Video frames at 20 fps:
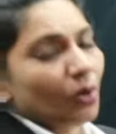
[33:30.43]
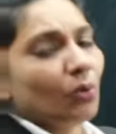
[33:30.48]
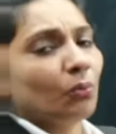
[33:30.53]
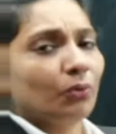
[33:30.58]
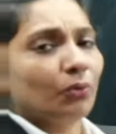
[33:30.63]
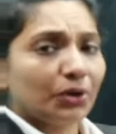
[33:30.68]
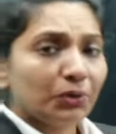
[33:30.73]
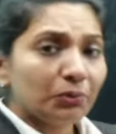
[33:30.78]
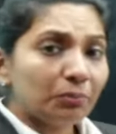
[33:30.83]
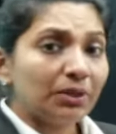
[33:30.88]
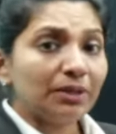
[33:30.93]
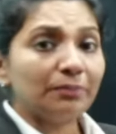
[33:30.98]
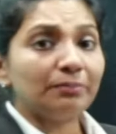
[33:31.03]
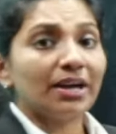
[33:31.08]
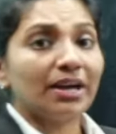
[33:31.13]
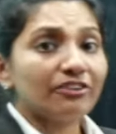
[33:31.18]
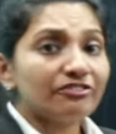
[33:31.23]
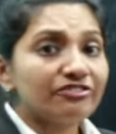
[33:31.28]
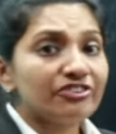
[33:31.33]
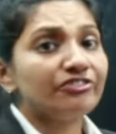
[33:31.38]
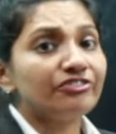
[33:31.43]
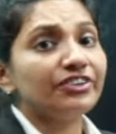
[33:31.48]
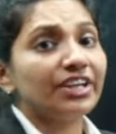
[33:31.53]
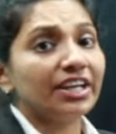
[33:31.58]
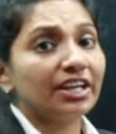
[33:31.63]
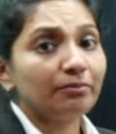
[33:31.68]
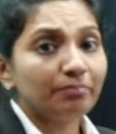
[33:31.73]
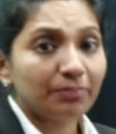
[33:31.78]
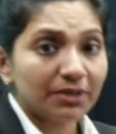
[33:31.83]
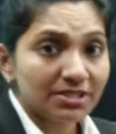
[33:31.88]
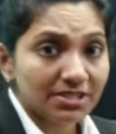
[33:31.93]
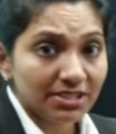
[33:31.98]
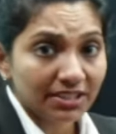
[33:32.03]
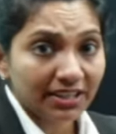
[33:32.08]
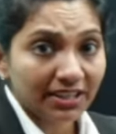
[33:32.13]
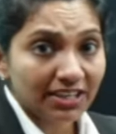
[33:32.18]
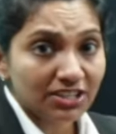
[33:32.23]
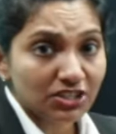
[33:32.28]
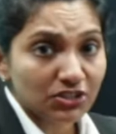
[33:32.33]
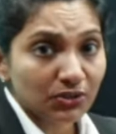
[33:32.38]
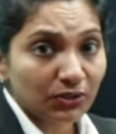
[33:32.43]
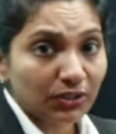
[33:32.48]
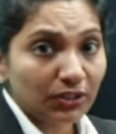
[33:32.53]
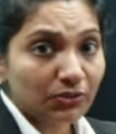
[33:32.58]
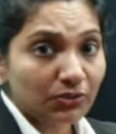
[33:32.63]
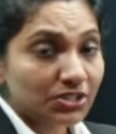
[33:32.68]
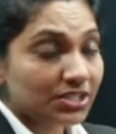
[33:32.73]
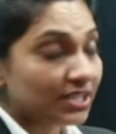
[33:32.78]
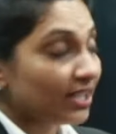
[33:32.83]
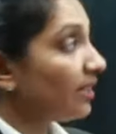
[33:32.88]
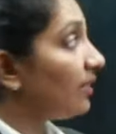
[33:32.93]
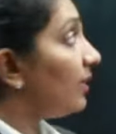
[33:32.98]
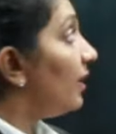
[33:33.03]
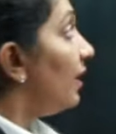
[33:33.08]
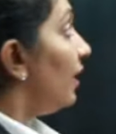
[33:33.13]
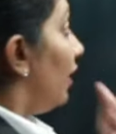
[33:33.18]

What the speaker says: What do you mean by 15% solution?